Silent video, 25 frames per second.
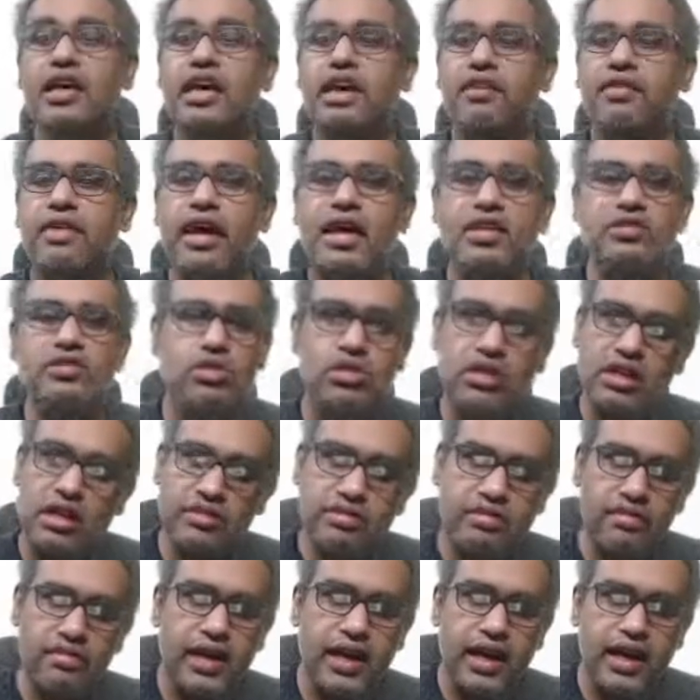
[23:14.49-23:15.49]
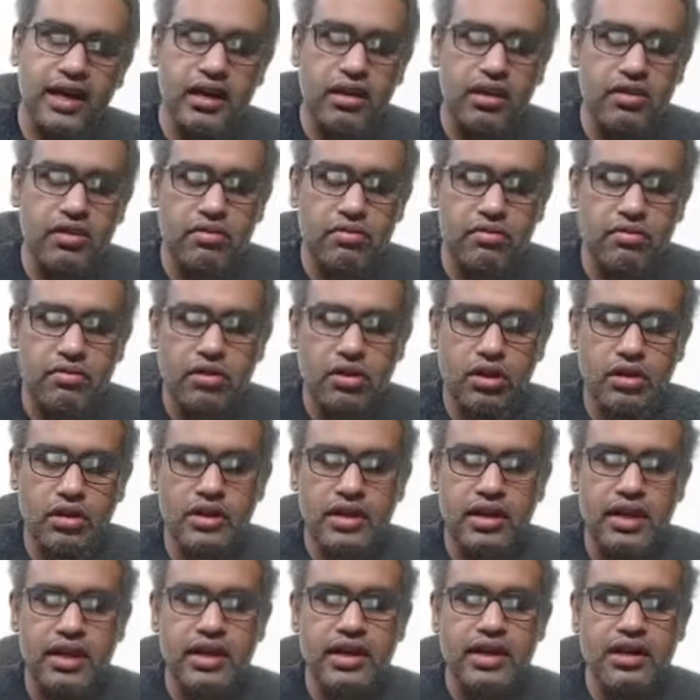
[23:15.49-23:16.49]
If I ask you, okay, fine, good
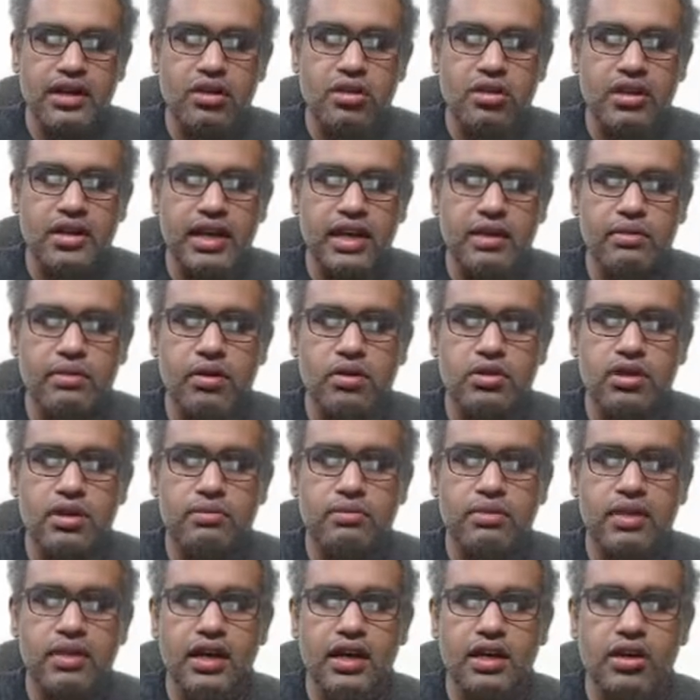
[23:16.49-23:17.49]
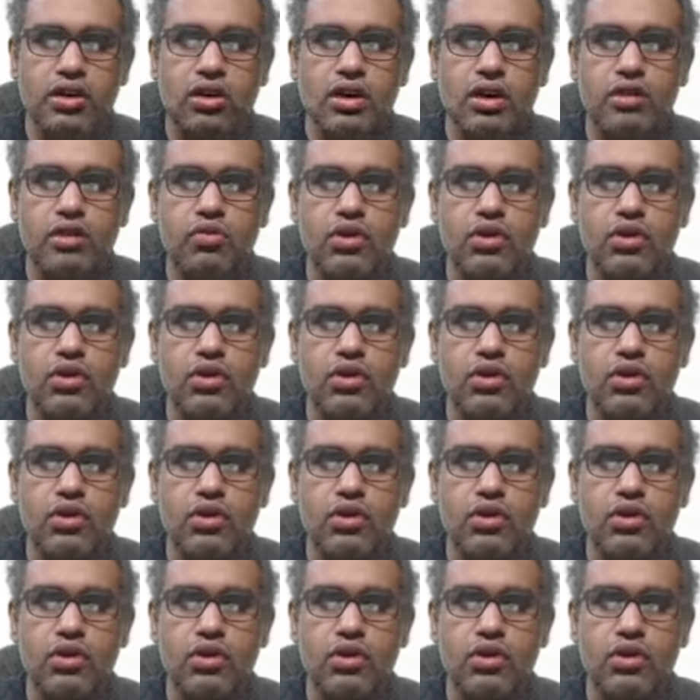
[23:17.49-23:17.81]
with the lateral cord, tell me about the medial cord,